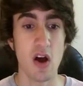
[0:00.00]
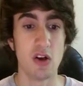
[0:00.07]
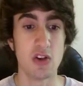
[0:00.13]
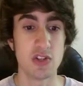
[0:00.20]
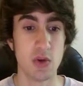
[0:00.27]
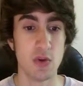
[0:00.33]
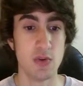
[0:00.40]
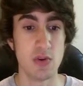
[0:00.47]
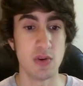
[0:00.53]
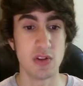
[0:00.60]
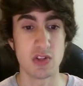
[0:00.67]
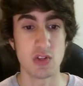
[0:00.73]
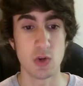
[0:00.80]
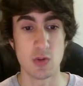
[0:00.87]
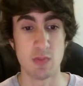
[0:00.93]
Also, you can
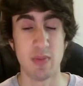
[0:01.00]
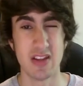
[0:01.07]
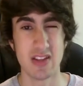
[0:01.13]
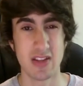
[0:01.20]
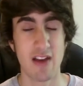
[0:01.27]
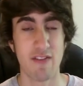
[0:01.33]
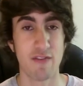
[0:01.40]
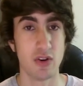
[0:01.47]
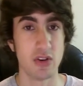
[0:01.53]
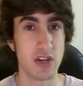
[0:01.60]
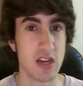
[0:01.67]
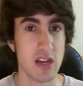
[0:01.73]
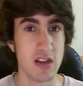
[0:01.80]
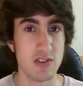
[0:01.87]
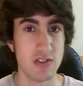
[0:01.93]
search best app for
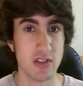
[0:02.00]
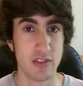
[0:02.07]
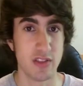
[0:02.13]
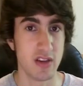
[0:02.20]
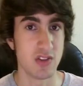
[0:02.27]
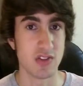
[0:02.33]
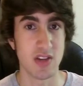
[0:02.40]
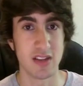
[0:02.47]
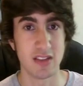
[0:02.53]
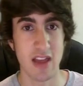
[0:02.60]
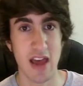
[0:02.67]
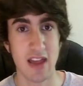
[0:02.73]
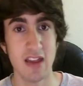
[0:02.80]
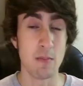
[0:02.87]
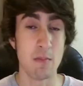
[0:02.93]
kids and things like
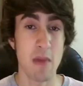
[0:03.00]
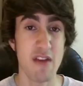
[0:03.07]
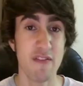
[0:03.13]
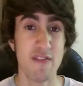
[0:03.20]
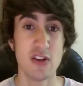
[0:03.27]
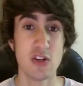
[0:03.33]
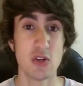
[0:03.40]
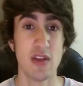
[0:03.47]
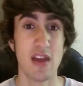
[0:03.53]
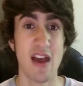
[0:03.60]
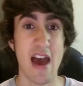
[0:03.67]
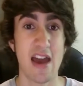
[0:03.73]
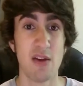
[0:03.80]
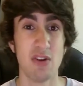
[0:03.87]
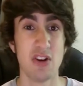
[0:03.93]
that. And the main feature they
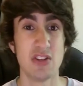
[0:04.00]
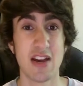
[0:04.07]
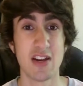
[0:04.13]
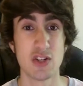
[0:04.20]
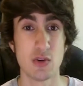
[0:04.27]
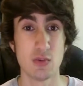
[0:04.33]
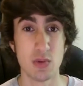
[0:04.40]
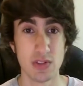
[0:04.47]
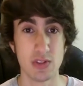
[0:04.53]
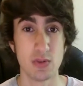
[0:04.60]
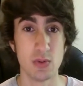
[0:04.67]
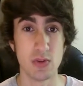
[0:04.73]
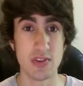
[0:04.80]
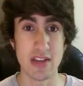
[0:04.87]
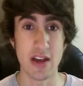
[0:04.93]
added, which is actually really
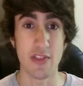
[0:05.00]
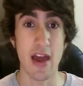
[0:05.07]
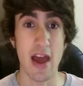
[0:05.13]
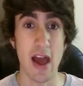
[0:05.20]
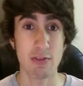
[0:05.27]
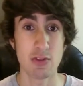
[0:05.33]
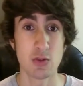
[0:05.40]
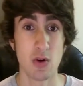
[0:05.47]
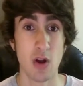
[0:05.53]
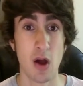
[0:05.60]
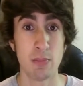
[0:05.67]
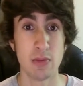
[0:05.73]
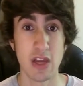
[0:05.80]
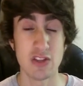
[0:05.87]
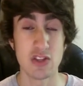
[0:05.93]
cool, is now the App Store
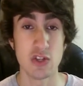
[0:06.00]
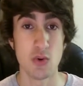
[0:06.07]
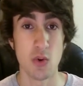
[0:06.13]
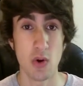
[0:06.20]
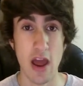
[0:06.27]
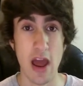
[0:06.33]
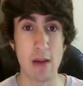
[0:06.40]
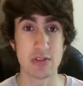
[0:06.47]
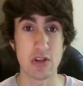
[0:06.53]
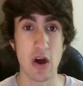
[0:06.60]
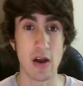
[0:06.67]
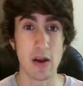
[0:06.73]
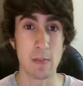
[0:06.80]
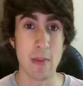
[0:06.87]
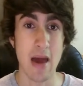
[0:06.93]
updates your apps
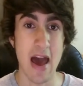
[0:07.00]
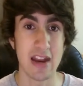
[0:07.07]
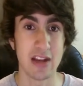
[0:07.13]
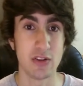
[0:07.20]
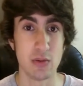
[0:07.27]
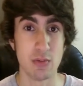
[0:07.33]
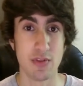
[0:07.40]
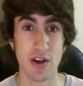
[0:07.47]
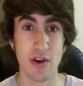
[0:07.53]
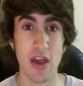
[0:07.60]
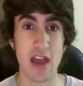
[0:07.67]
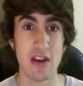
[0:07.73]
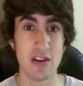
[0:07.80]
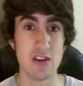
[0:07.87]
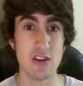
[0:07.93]
automatically without
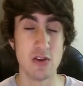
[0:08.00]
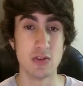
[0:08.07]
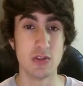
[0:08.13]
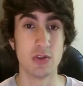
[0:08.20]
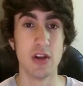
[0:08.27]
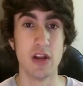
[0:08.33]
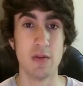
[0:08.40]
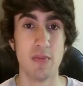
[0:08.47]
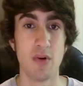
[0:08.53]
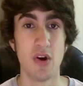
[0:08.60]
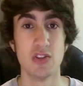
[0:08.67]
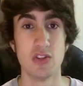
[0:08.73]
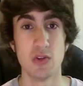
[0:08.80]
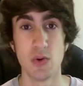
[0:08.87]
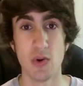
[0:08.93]
any user
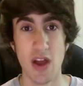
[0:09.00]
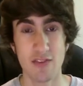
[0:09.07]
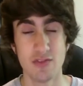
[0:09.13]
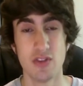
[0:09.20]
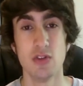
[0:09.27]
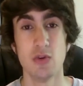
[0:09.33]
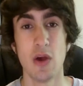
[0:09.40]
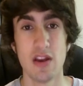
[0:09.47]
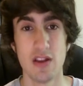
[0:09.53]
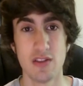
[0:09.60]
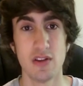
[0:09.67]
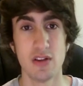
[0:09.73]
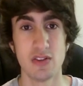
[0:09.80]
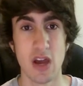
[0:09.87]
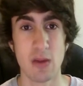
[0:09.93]
input. So you don't have to do
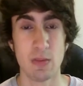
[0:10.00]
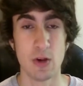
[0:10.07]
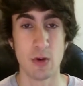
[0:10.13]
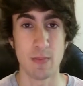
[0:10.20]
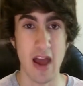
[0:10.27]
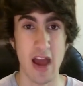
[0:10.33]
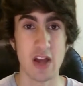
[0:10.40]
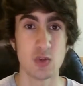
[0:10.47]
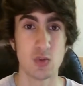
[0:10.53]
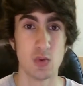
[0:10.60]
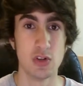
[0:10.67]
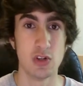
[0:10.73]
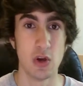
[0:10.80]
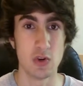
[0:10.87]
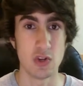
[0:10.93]
anything, type in your
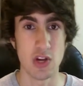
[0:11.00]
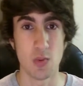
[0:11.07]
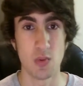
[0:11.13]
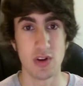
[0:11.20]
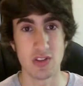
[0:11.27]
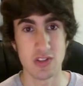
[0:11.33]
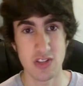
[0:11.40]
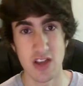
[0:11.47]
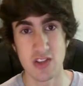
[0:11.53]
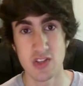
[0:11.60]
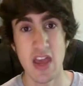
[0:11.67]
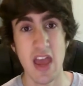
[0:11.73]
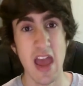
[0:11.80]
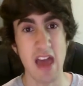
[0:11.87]
password, go check what it says,